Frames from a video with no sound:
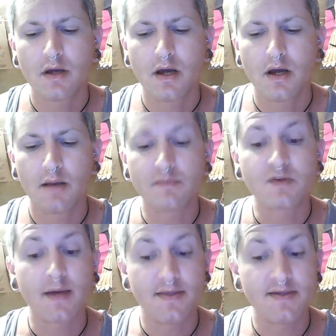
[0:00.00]

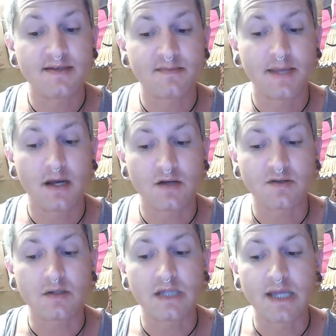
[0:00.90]
And this may
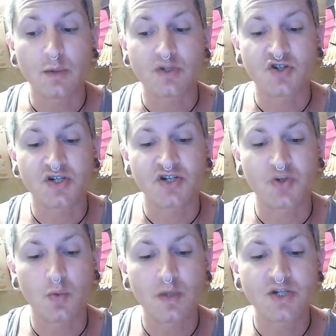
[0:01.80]
also link with
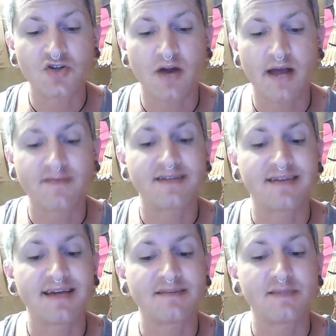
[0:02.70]
traditional witchcraft, as
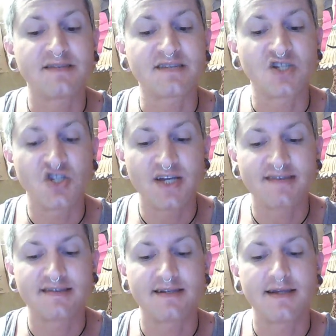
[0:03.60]
it has been
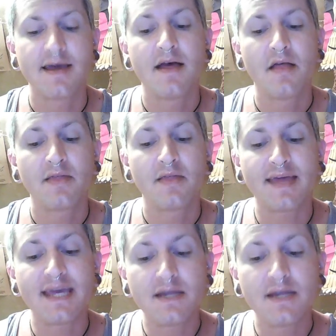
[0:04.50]
suggested that
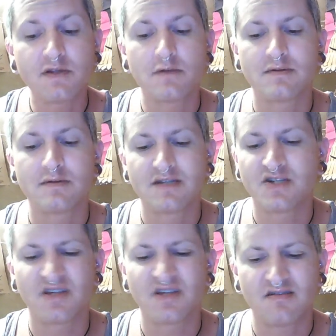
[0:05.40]
they influenced
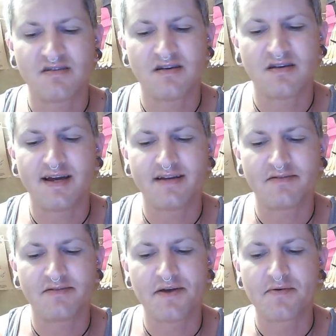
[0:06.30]
each other. Yeah, I
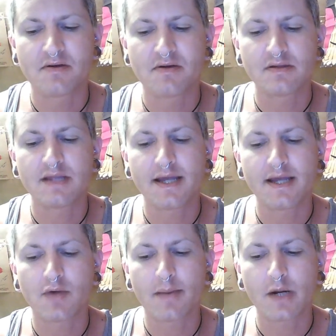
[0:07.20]
don't know.
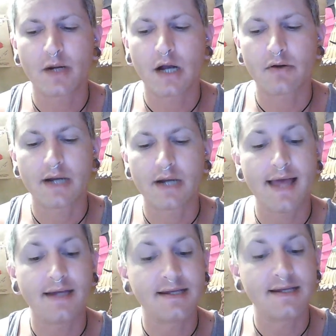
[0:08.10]
Later, Robert Cochrane
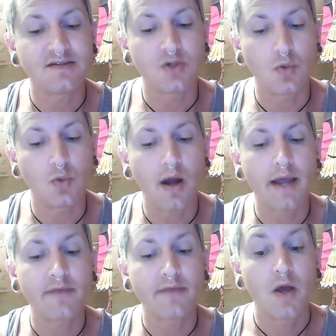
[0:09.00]
and his new
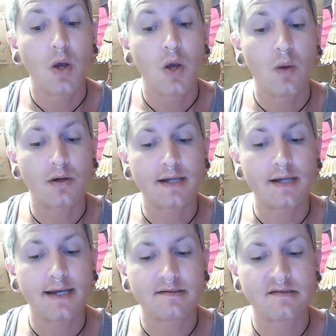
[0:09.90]
wife worked
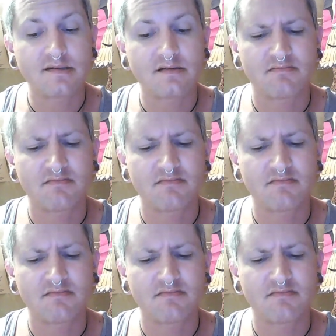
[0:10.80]
as